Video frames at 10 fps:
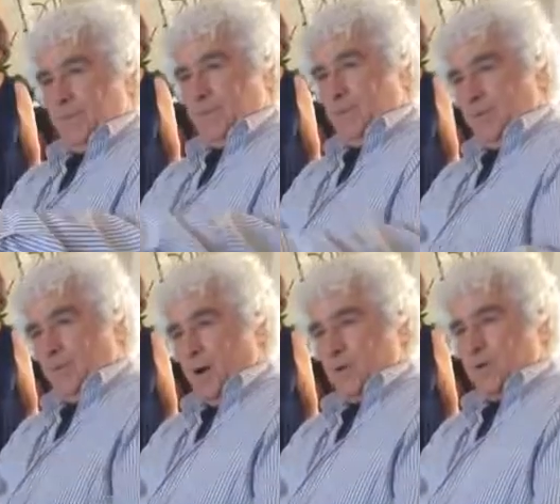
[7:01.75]
in
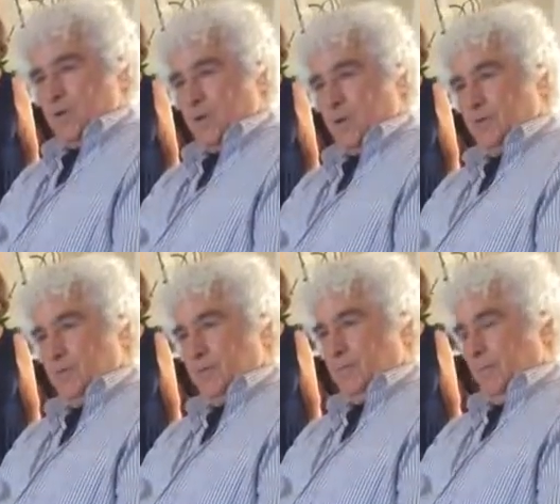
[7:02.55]
different parts of the
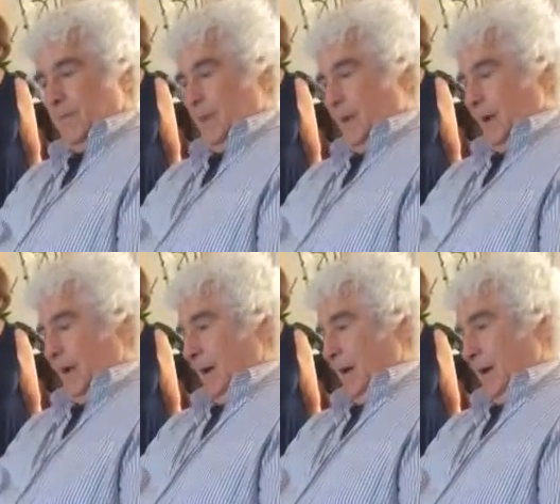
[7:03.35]
country.
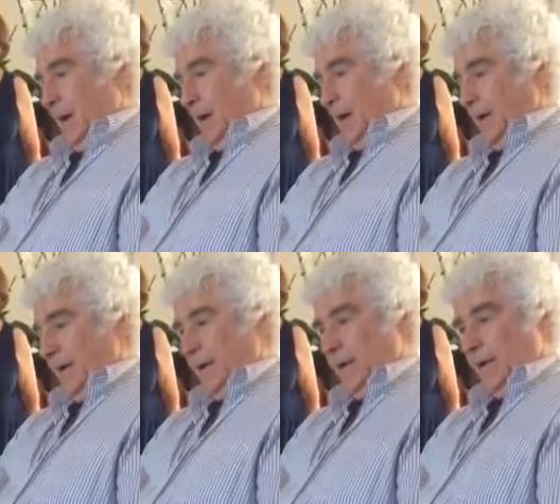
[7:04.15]

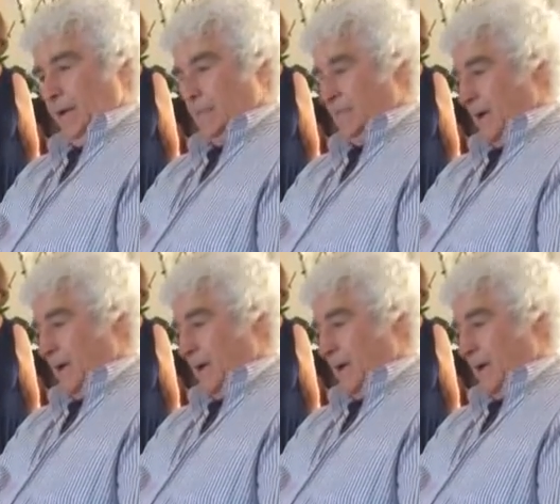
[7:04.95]
He